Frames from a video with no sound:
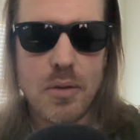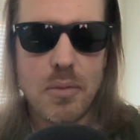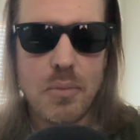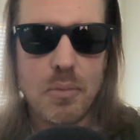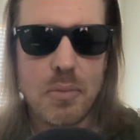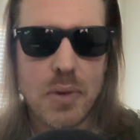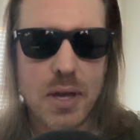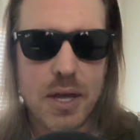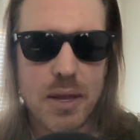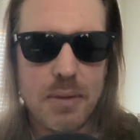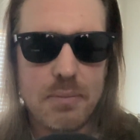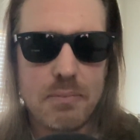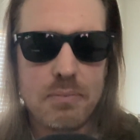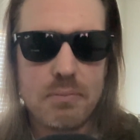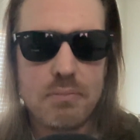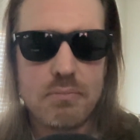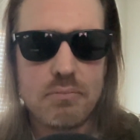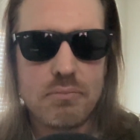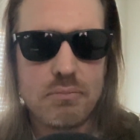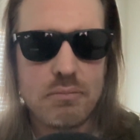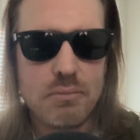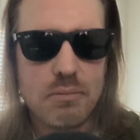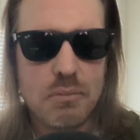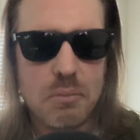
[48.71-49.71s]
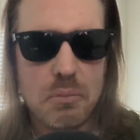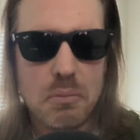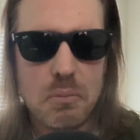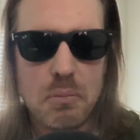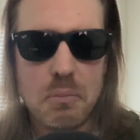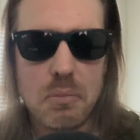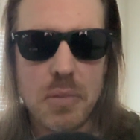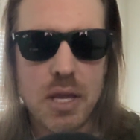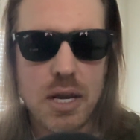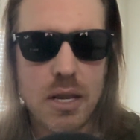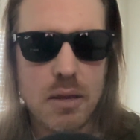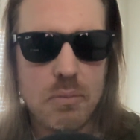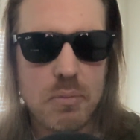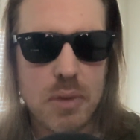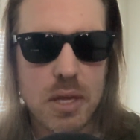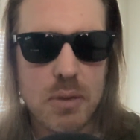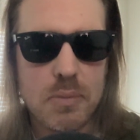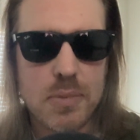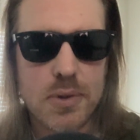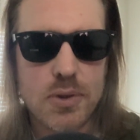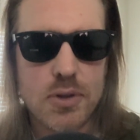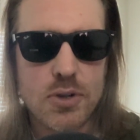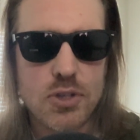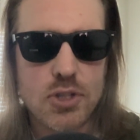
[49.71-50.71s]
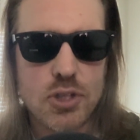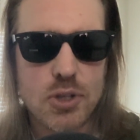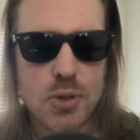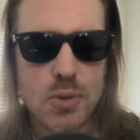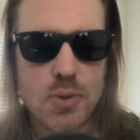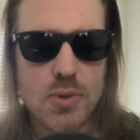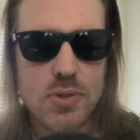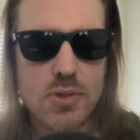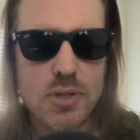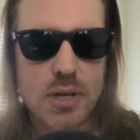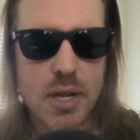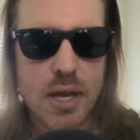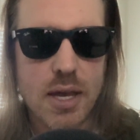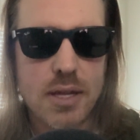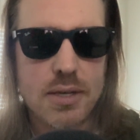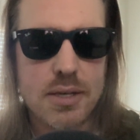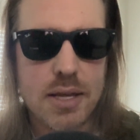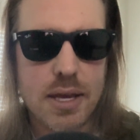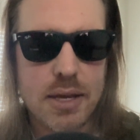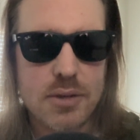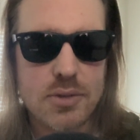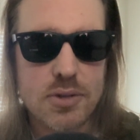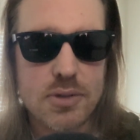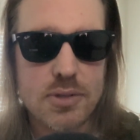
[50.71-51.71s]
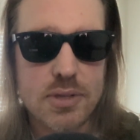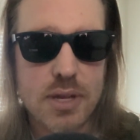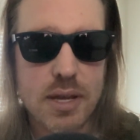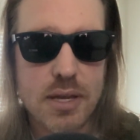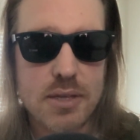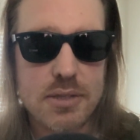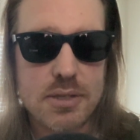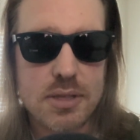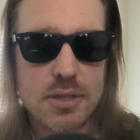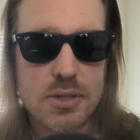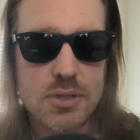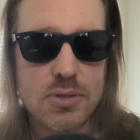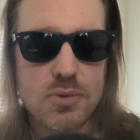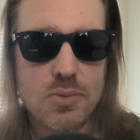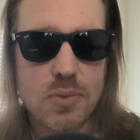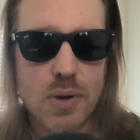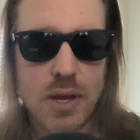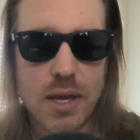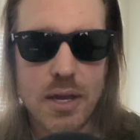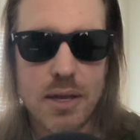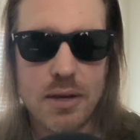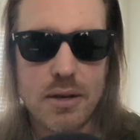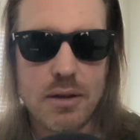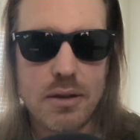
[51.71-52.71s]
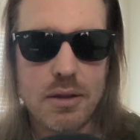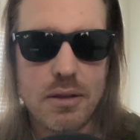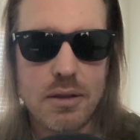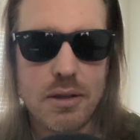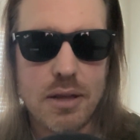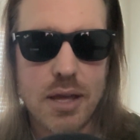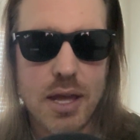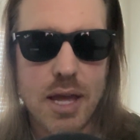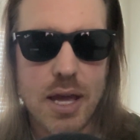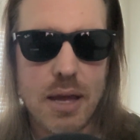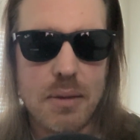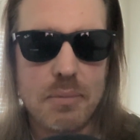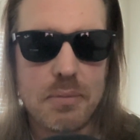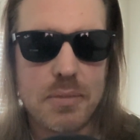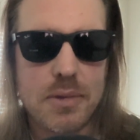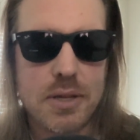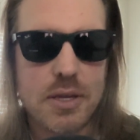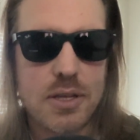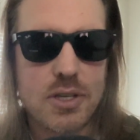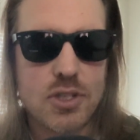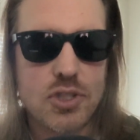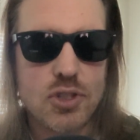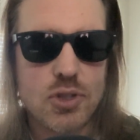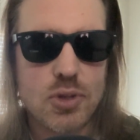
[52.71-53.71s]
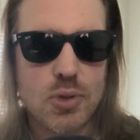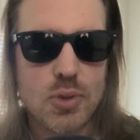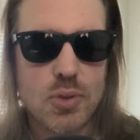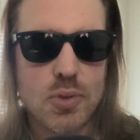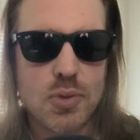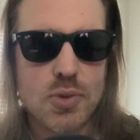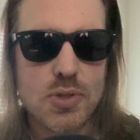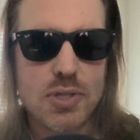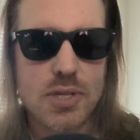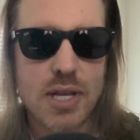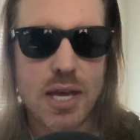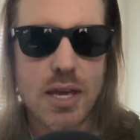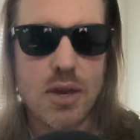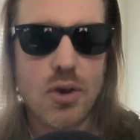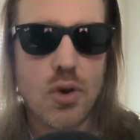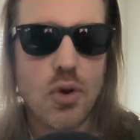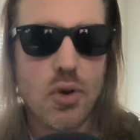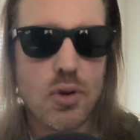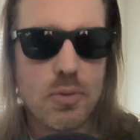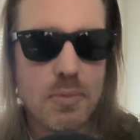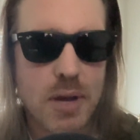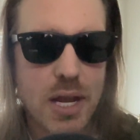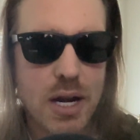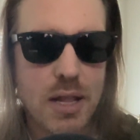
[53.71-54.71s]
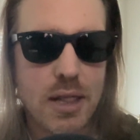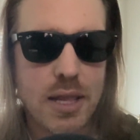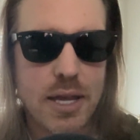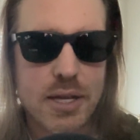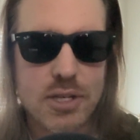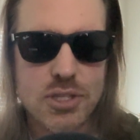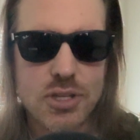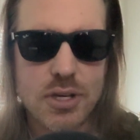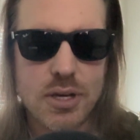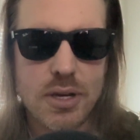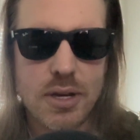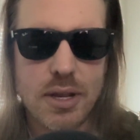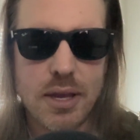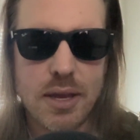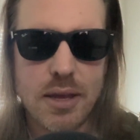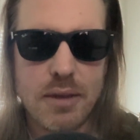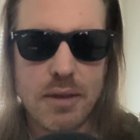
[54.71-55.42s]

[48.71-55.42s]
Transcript: But many people choose not to exercise this right, opting to stay home on election day.